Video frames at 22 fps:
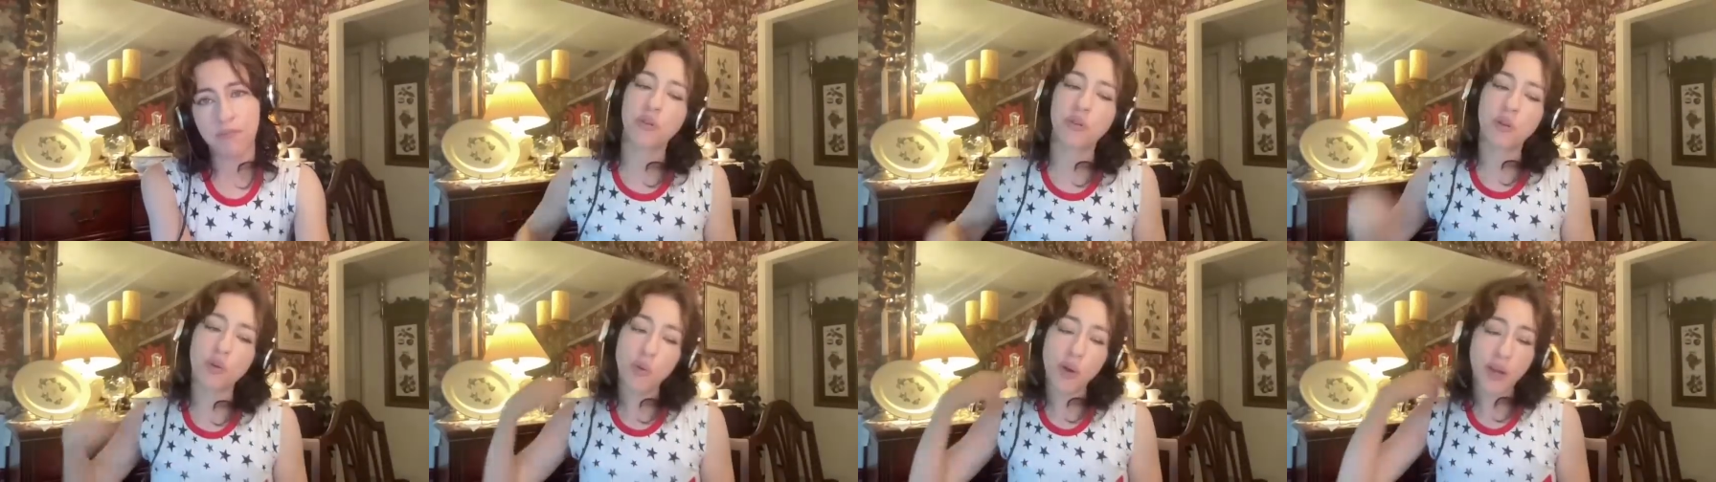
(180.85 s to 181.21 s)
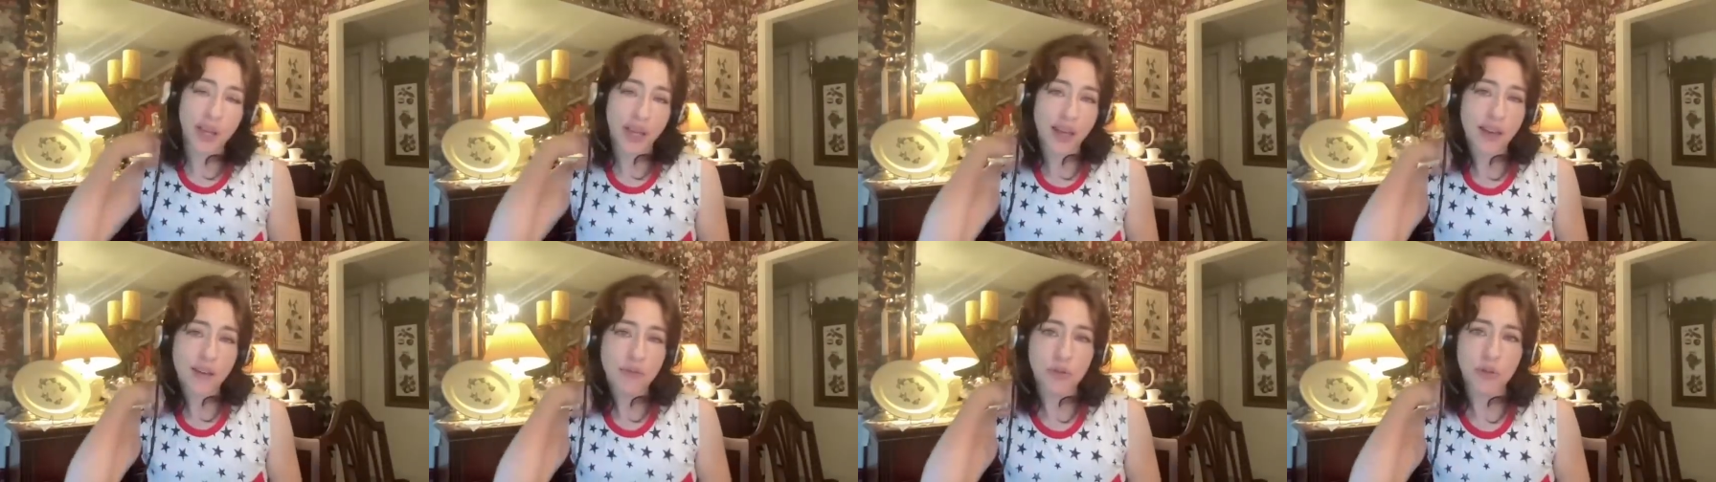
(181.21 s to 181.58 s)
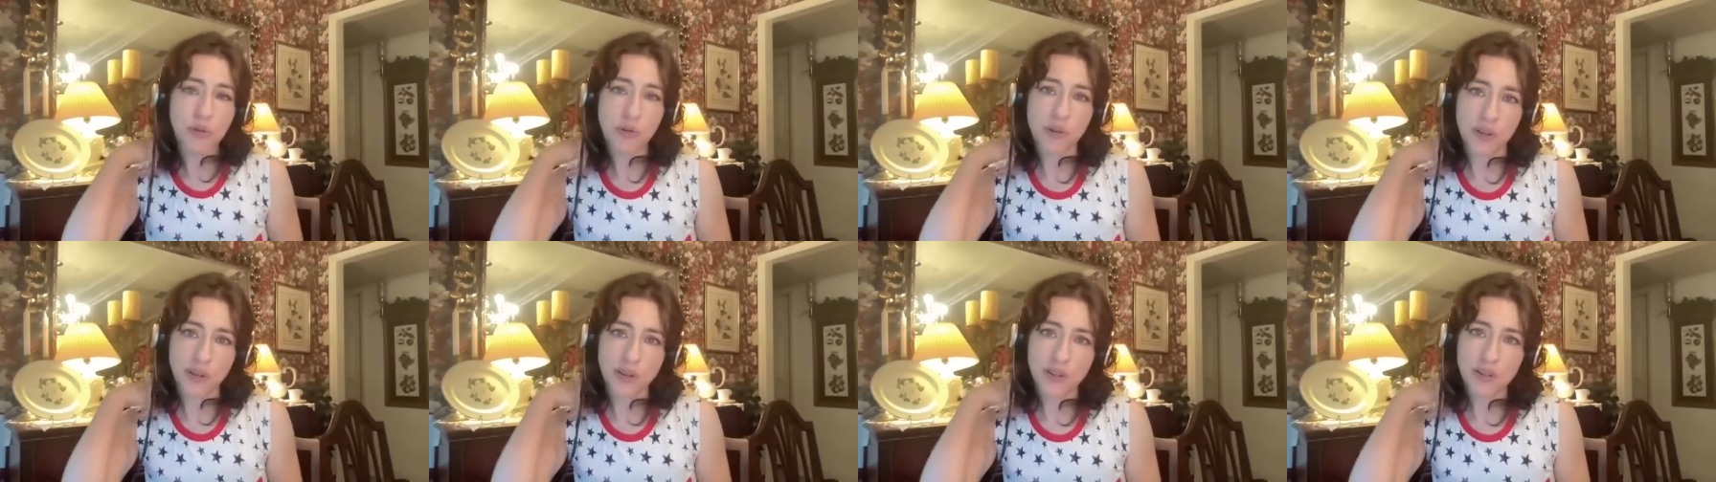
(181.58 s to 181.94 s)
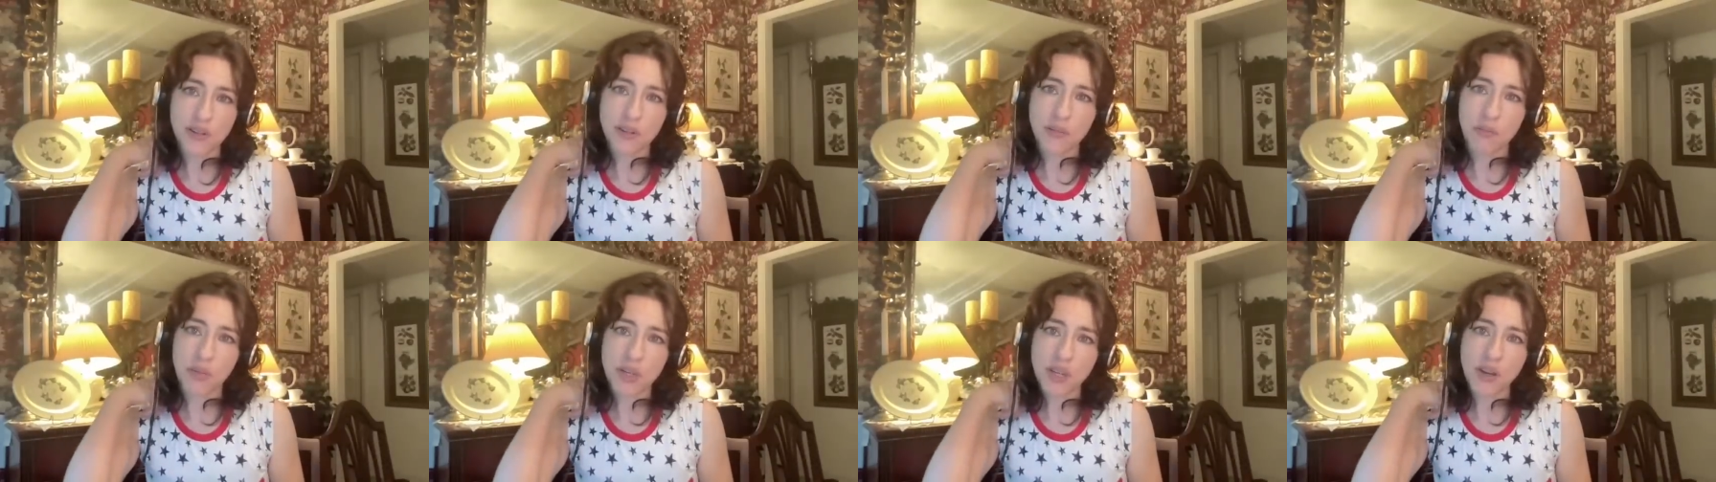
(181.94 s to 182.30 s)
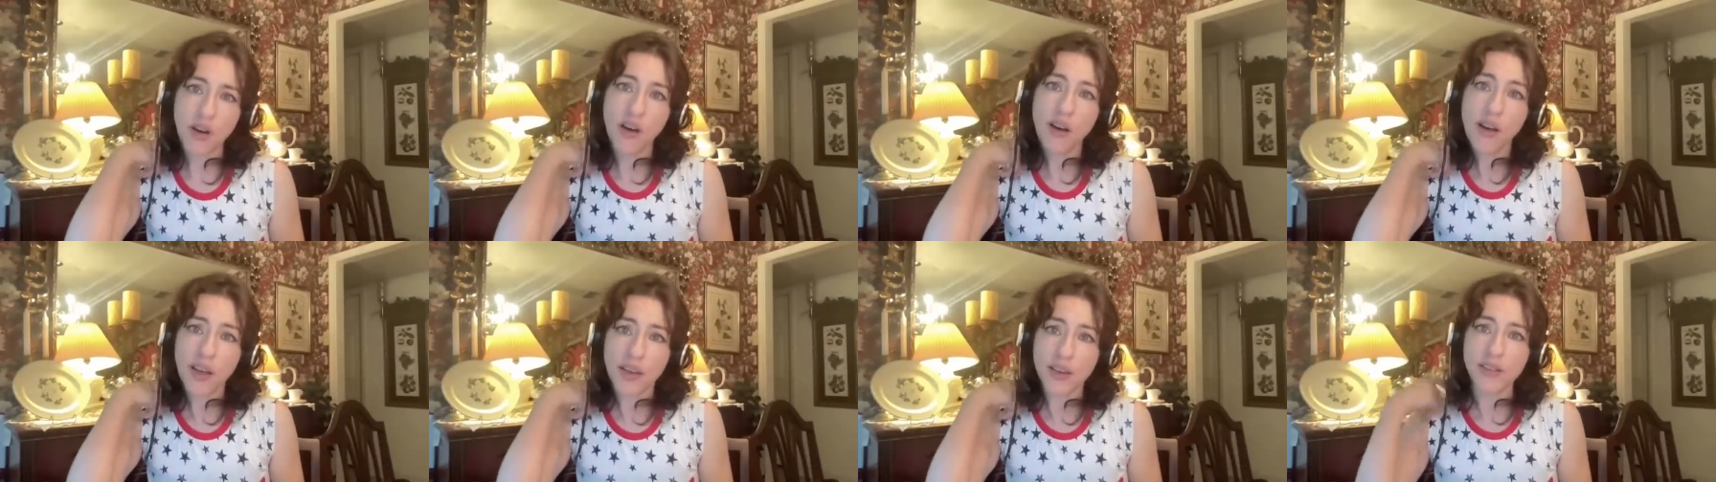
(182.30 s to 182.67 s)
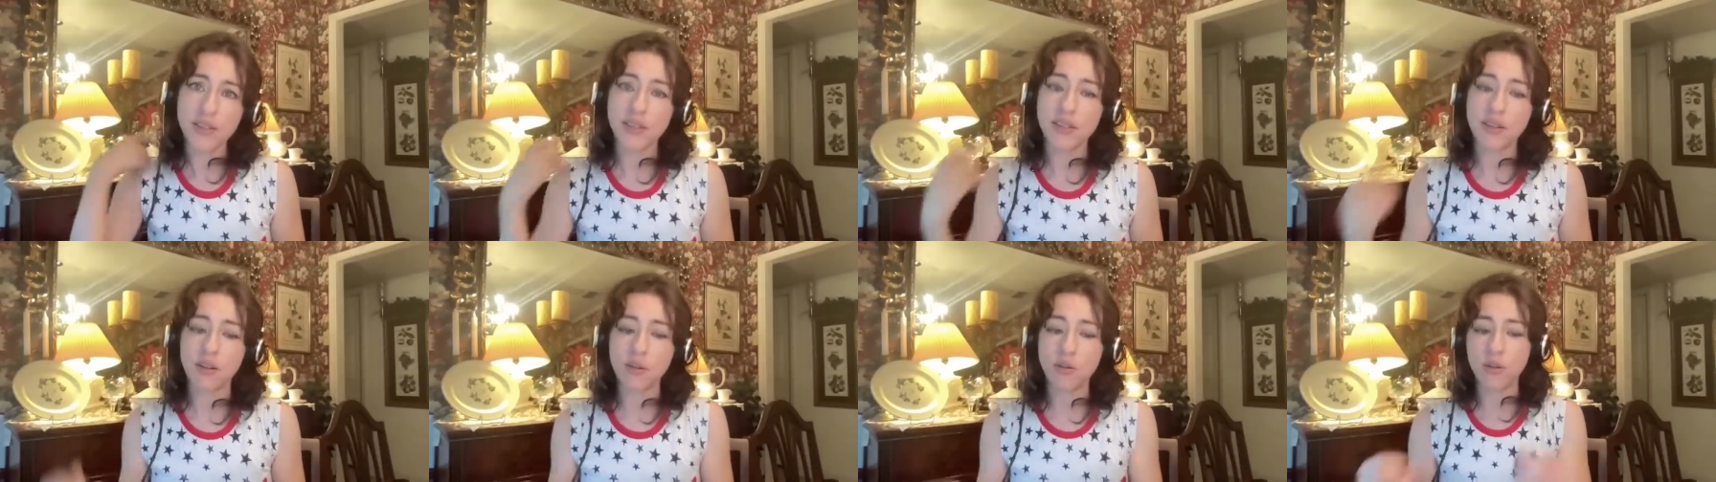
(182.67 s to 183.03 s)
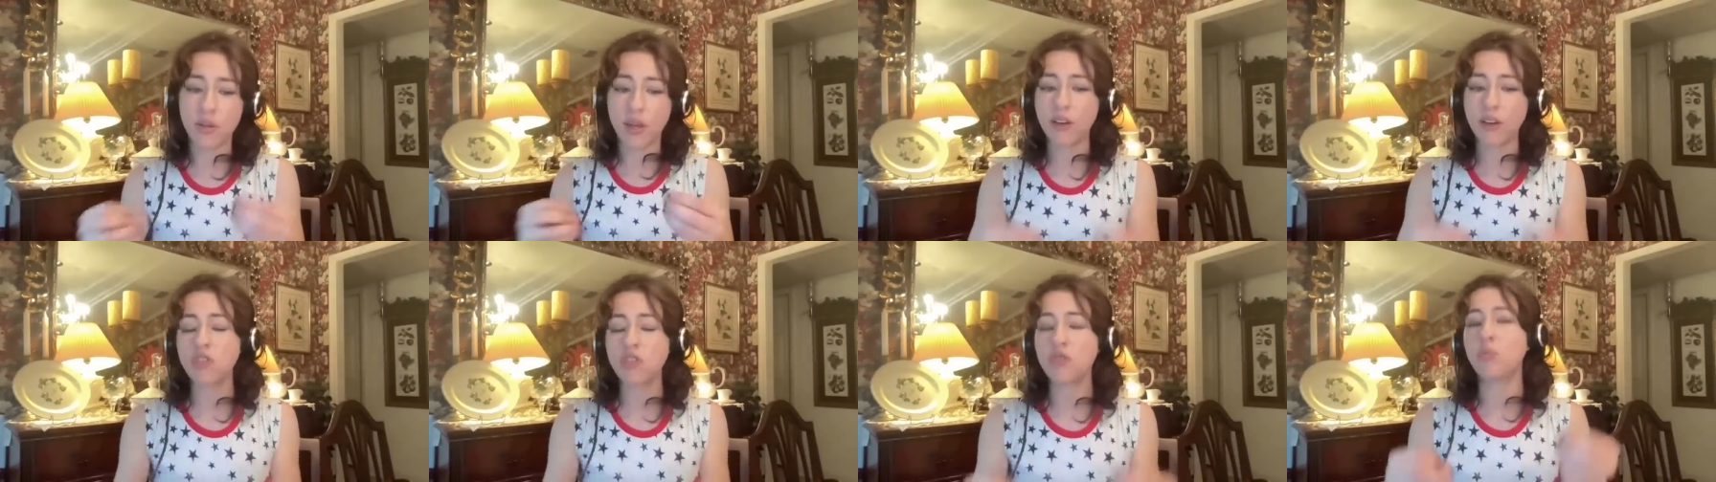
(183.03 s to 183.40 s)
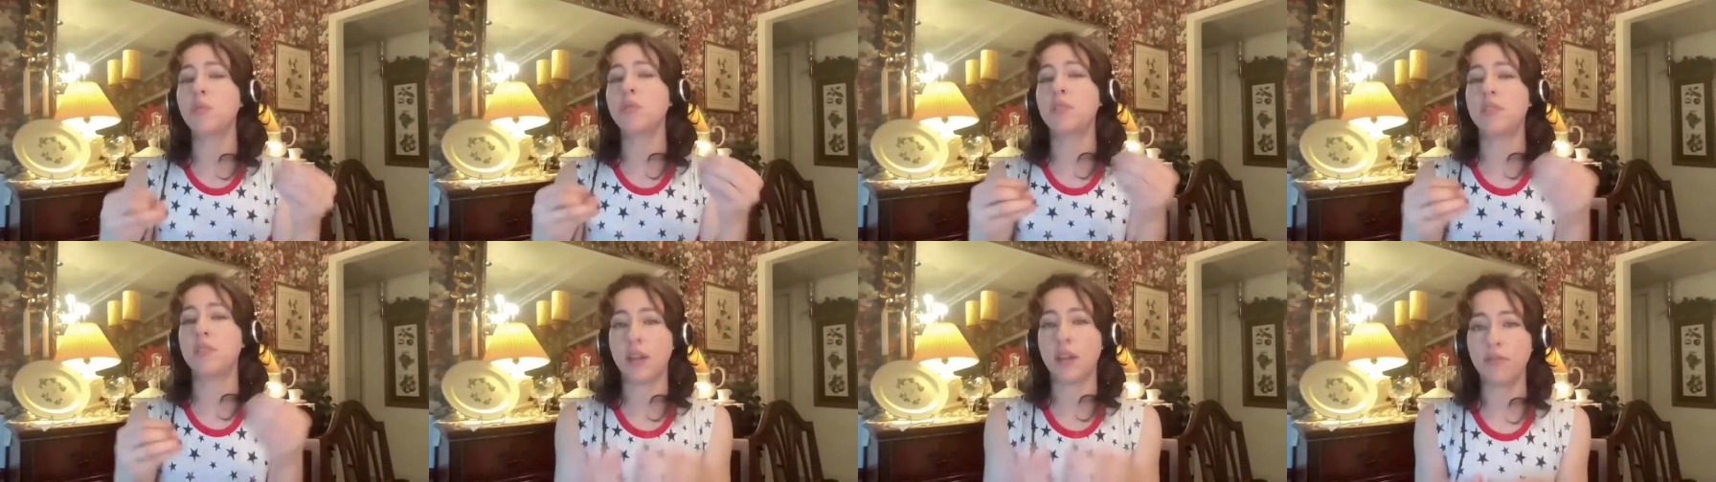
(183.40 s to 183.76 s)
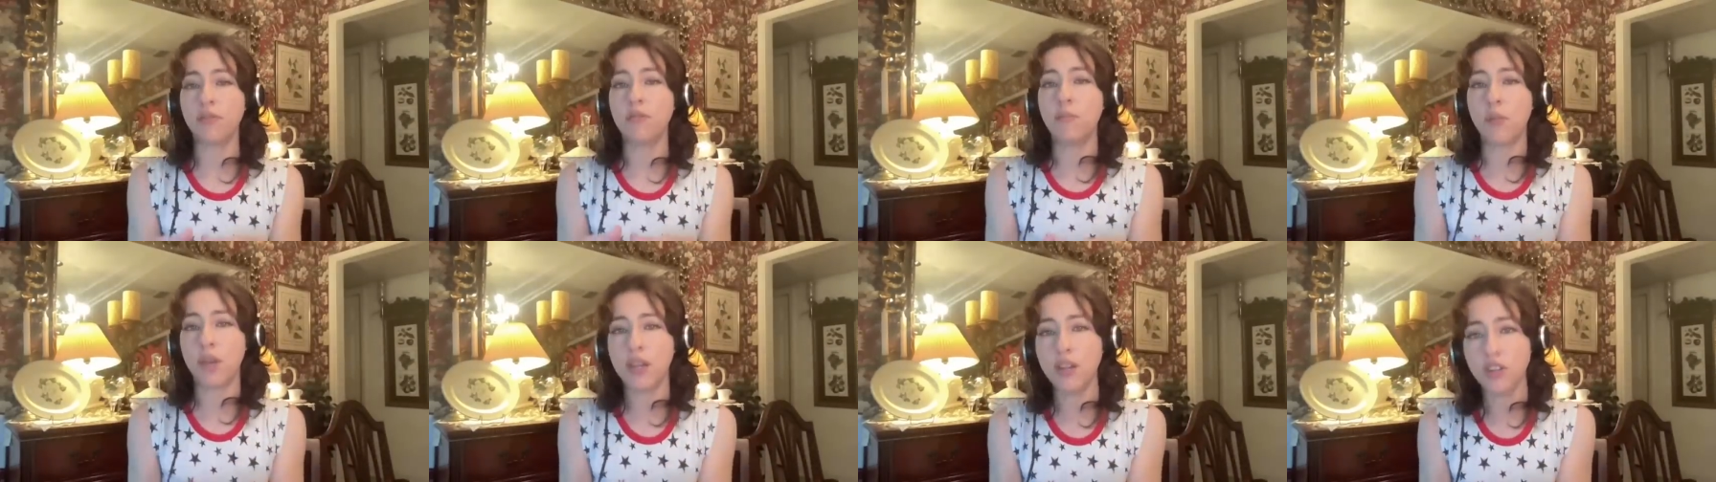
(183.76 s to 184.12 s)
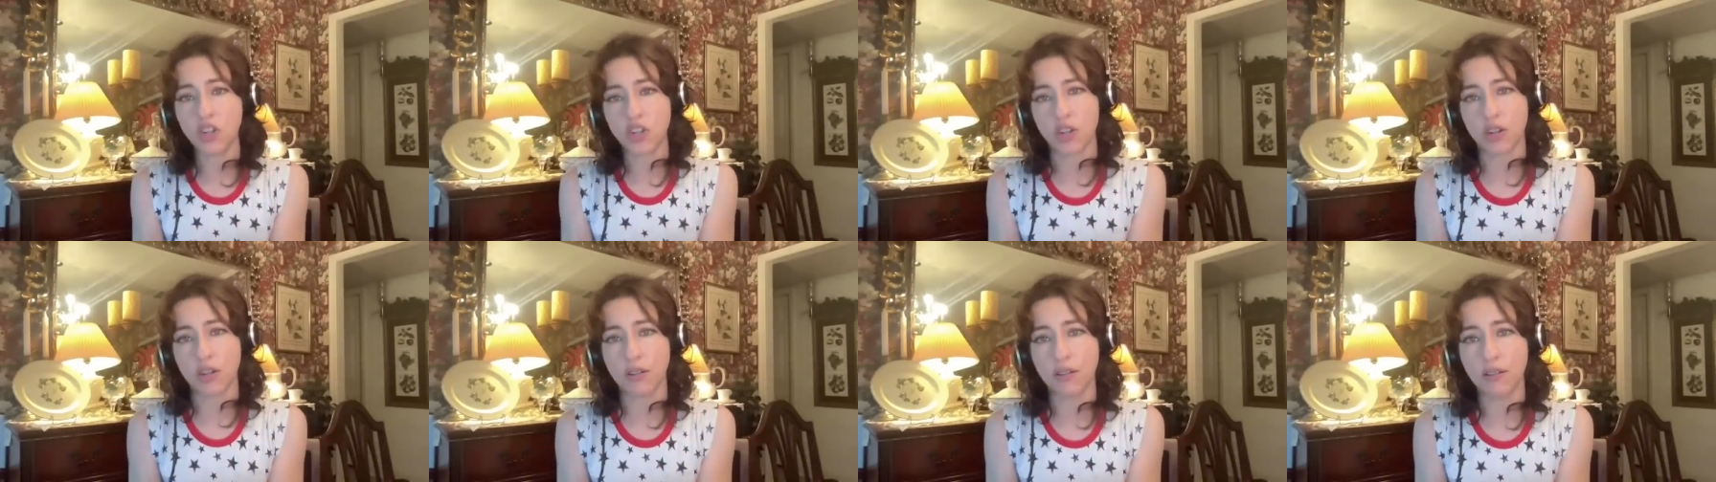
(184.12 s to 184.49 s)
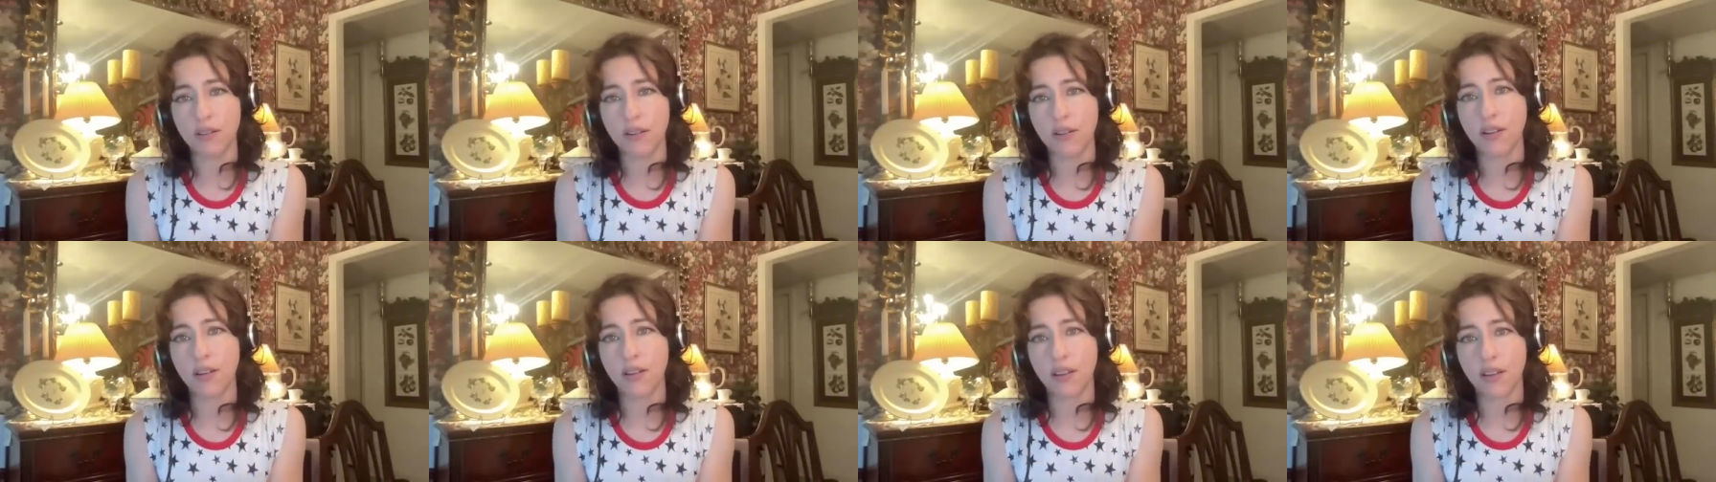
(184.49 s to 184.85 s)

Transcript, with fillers: they're going after it because there's actual defamation